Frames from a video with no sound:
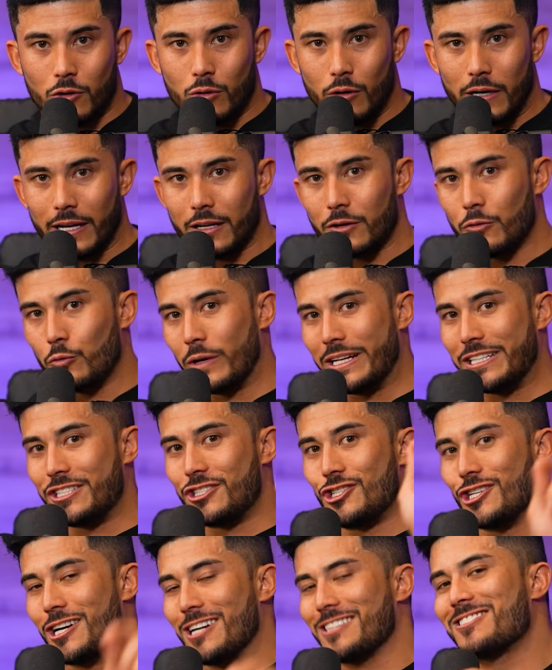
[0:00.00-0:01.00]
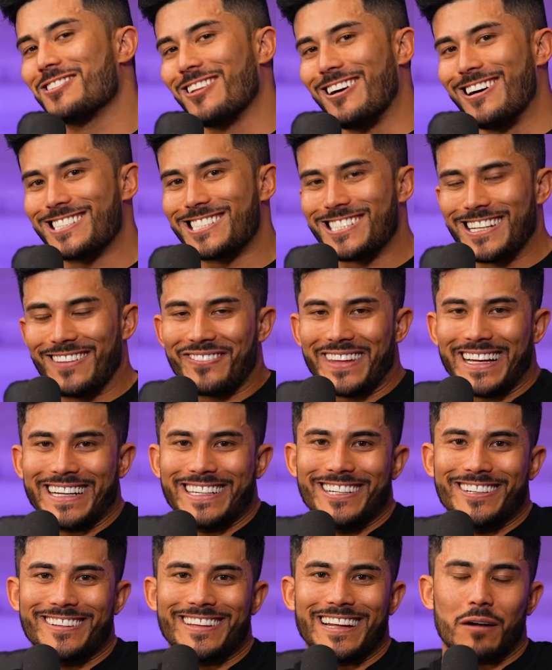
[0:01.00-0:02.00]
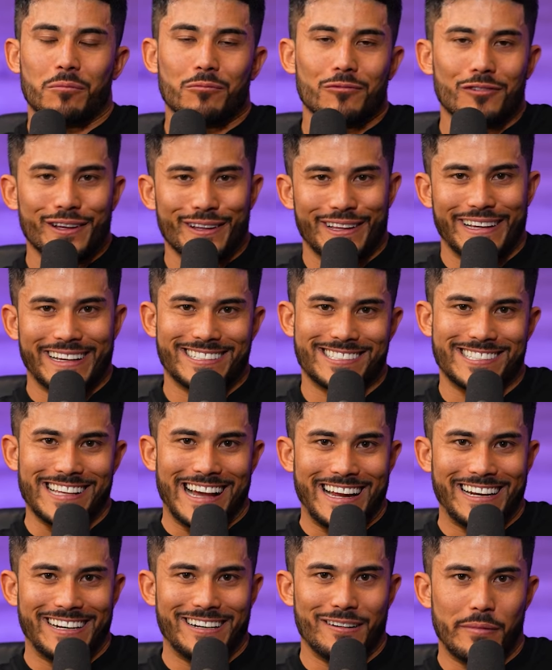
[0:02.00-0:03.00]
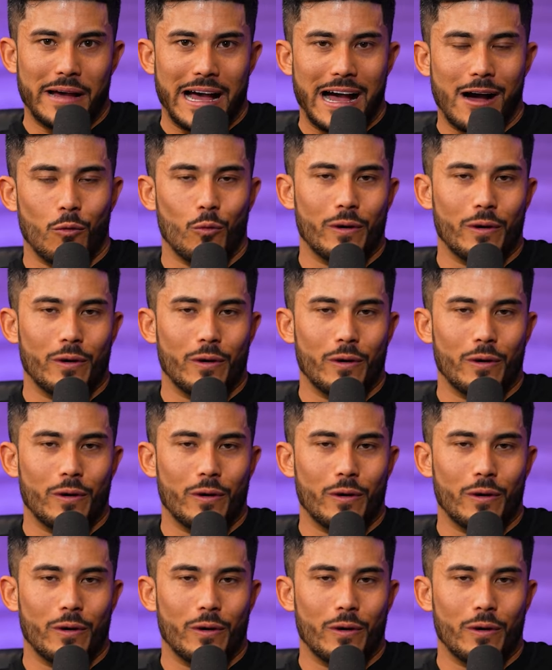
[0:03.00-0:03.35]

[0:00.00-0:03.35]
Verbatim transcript: quick. We just launched something new that I'm really excited about,